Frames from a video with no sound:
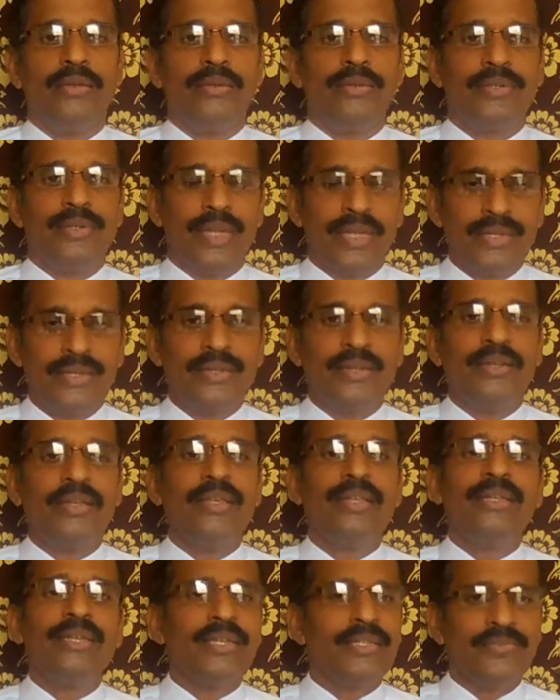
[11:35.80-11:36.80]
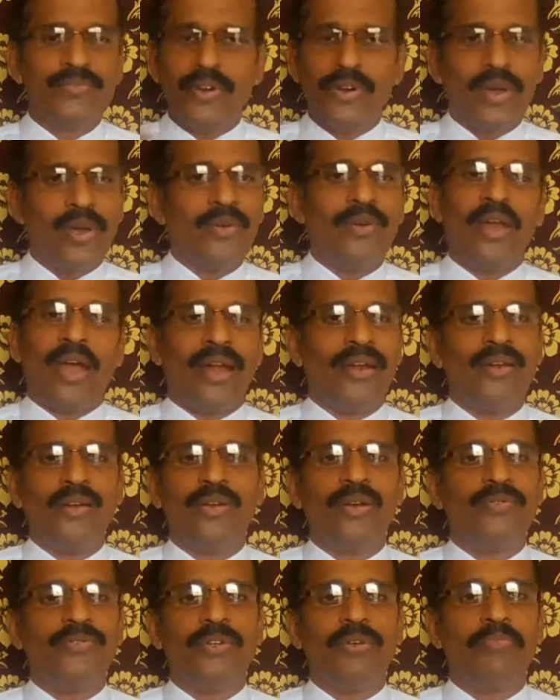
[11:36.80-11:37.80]
it is for an
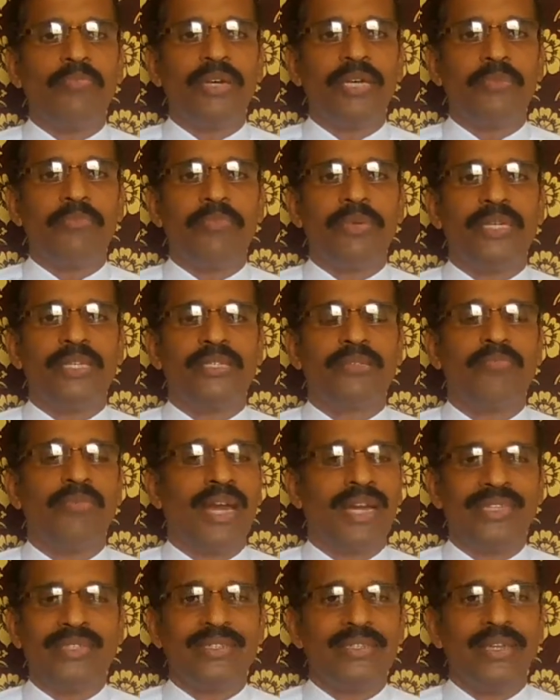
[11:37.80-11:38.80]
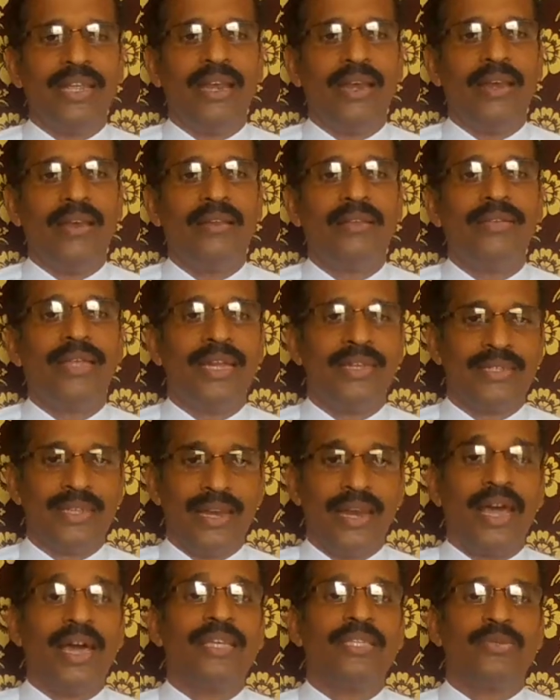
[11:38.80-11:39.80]
unlawful purpose, but still that's a
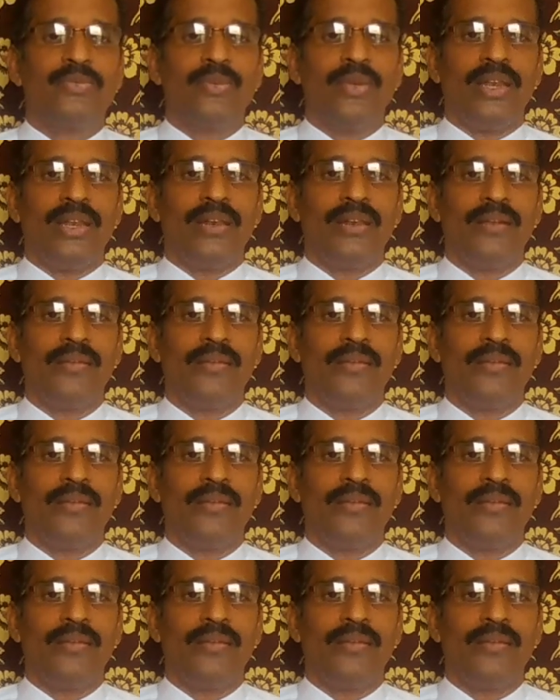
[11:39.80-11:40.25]
last will.